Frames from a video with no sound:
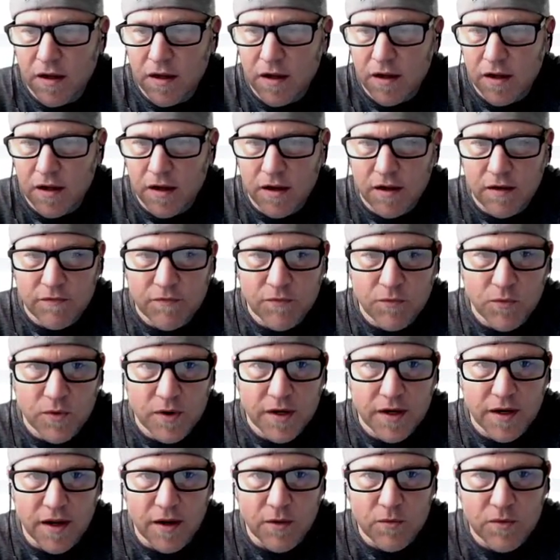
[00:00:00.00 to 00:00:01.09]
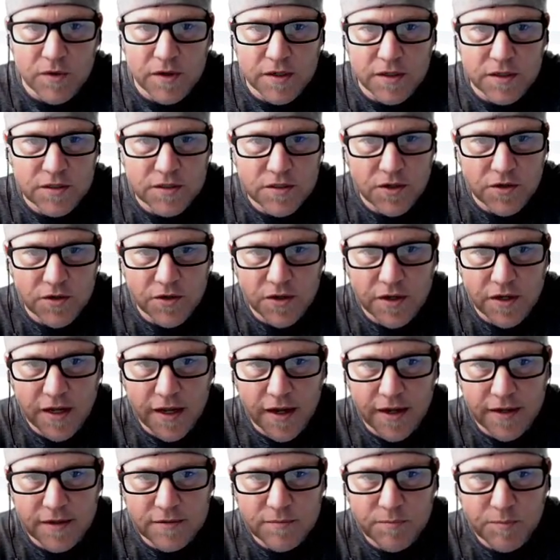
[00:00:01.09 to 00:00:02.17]
of what I wanted to show you
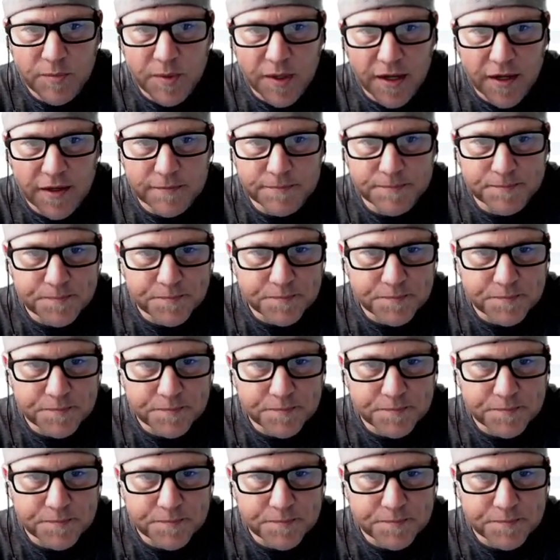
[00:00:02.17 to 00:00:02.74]
guys. But